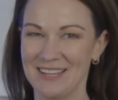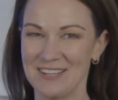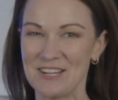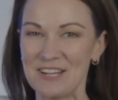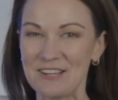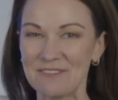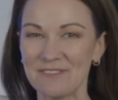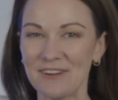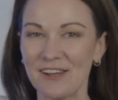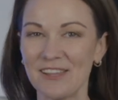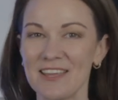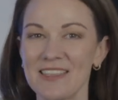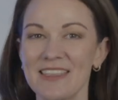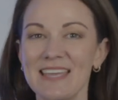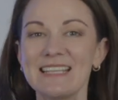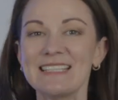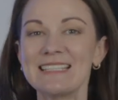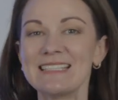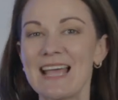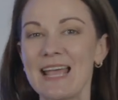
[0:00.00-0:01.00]
You can follow
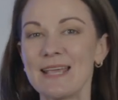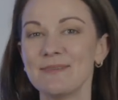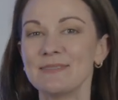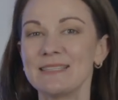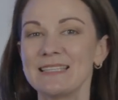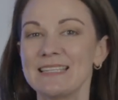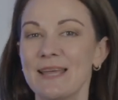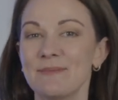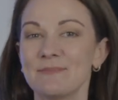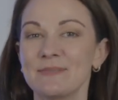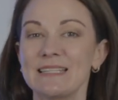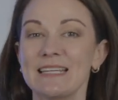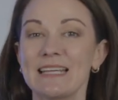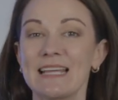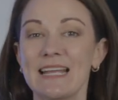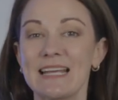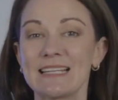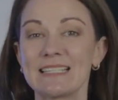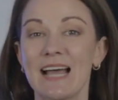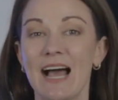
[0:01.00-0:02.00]
these same steps to
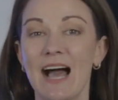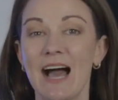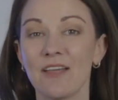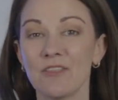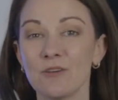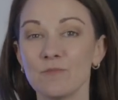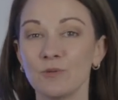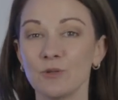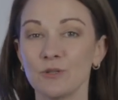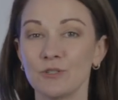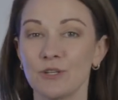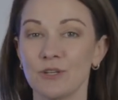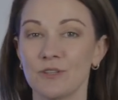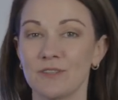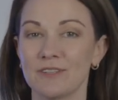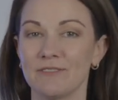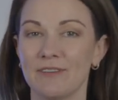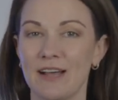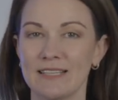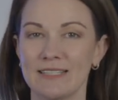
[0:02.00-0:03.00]
connect to other
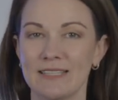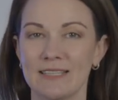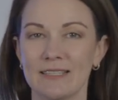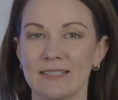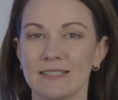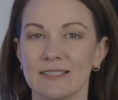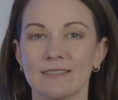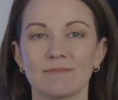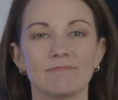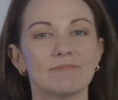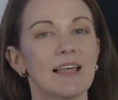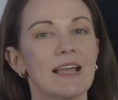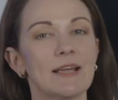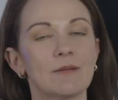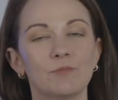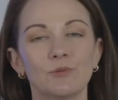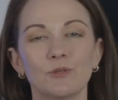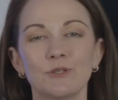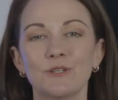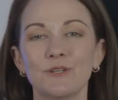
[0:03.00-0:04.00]
Bluetooth devices,
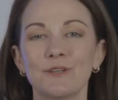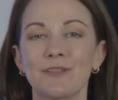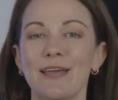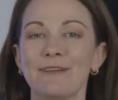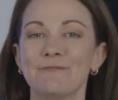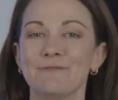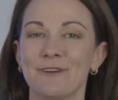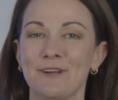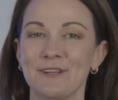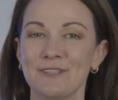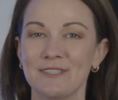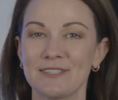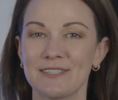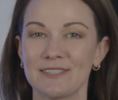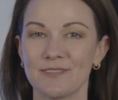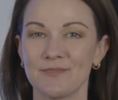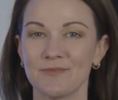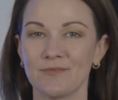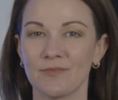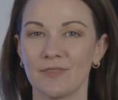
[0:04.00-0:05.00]
like Bluetooth headphones.
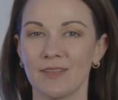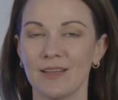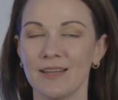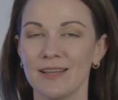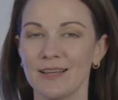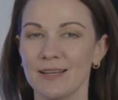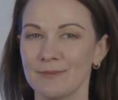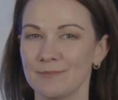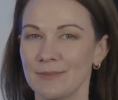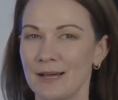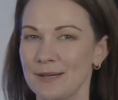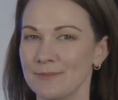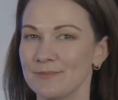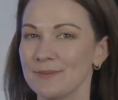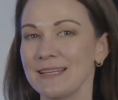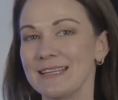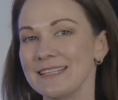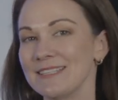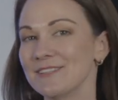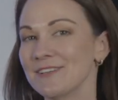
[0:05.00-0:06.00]
But
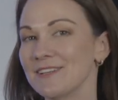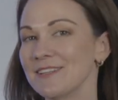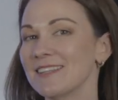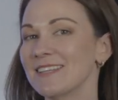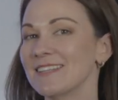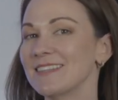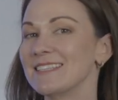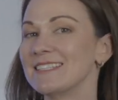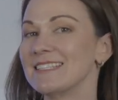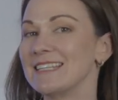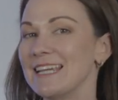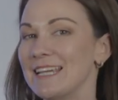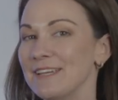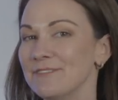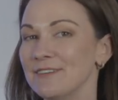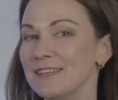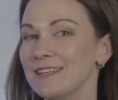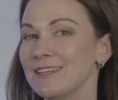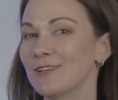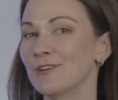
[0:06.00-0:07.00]
please note that the
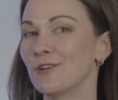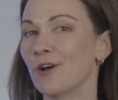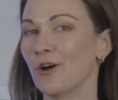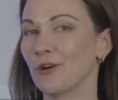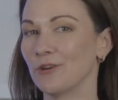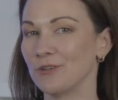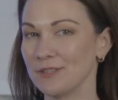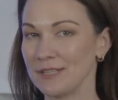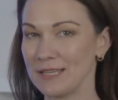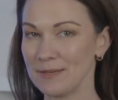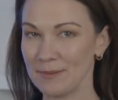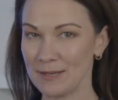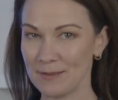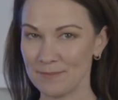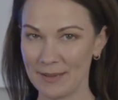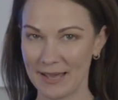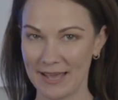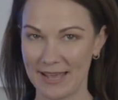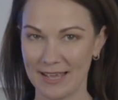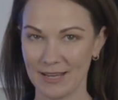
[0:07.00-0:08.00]
TV can only be
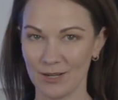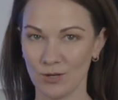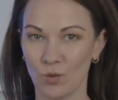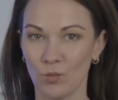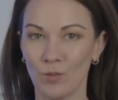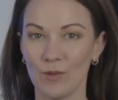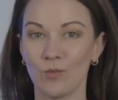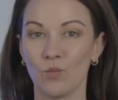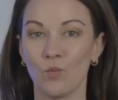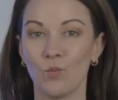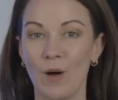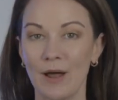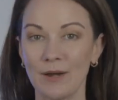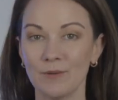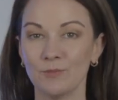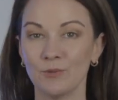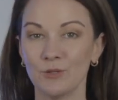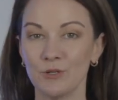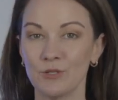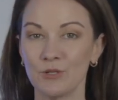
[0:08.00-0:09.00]
paired with
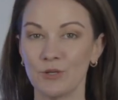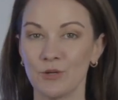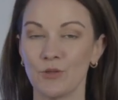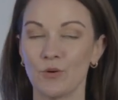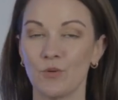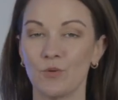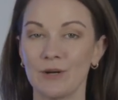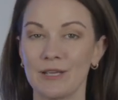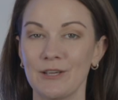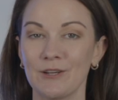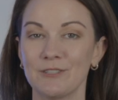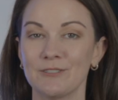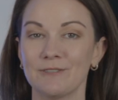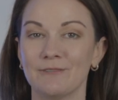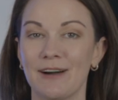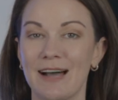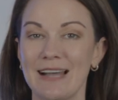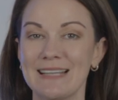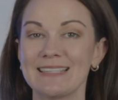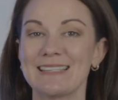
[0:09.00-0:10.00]
one Bluetooth audio
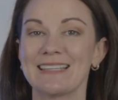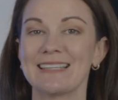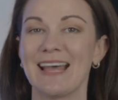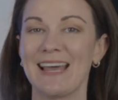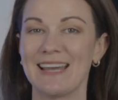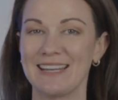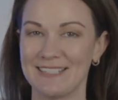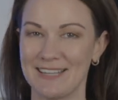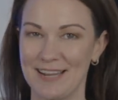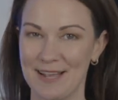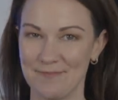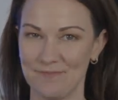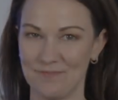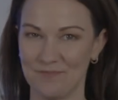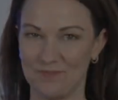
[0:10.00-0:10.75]
device at a time.